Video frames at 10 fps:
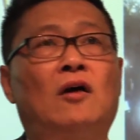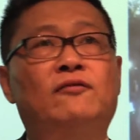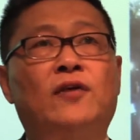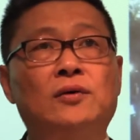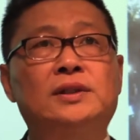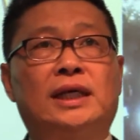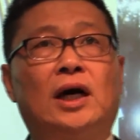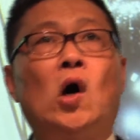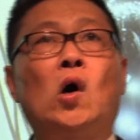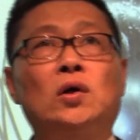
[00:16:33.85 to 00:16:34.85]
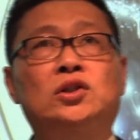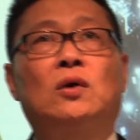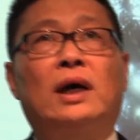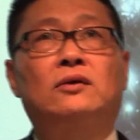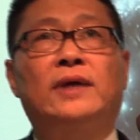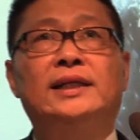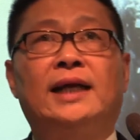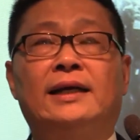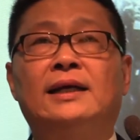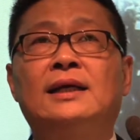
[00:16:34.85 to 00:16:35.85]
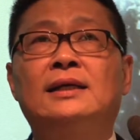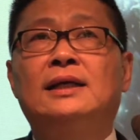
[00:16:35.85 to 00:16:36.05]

of voters also agree that